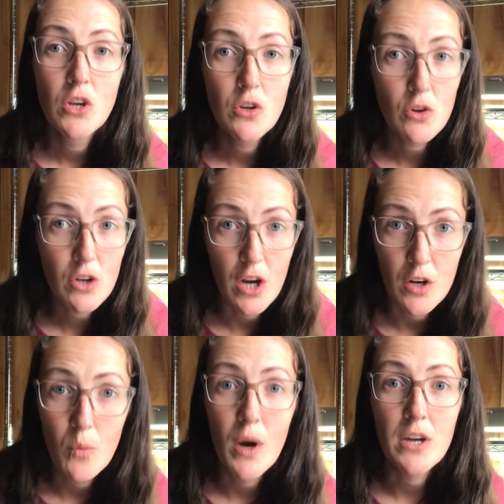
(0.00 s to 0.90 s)
You're
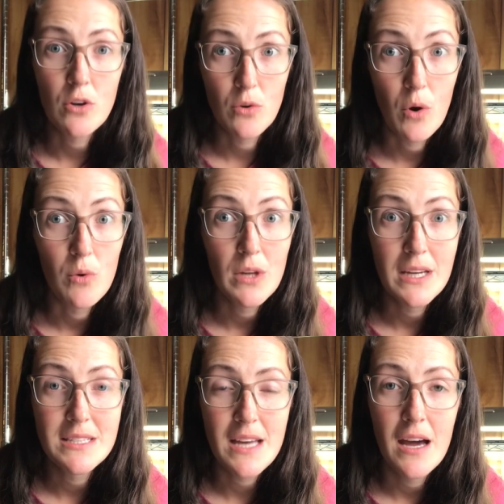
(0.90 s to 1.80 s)
gonna want your grow
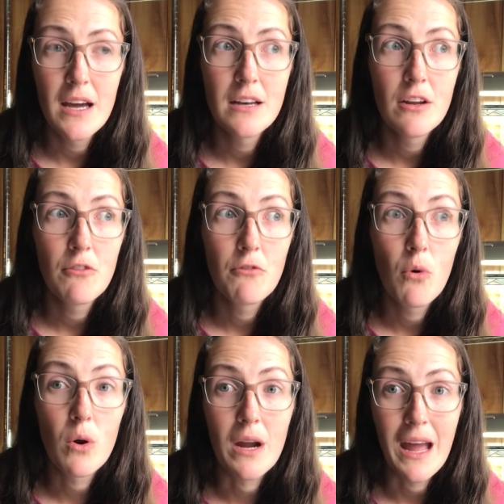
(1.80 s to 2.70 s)
lights on
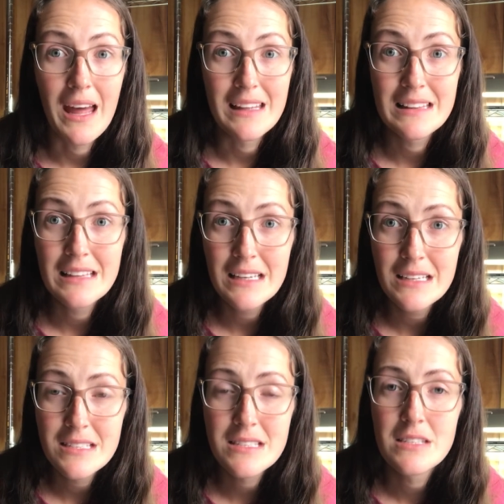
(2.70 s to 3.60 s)
for at
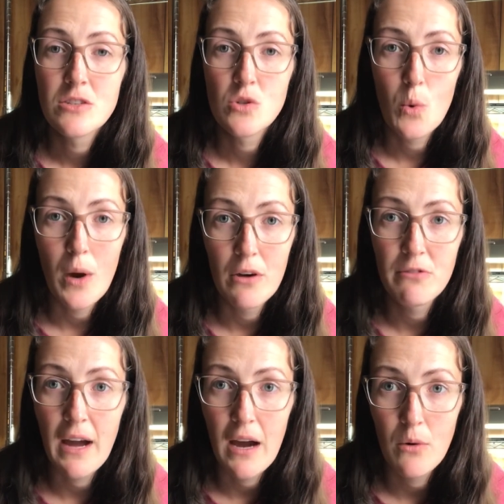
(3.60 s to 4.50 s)
least 12
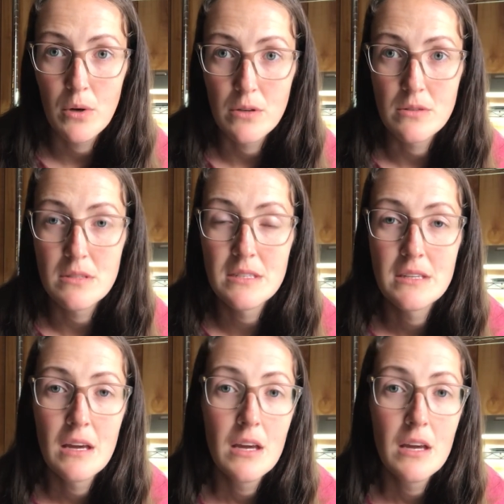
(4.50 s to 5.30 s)
hours.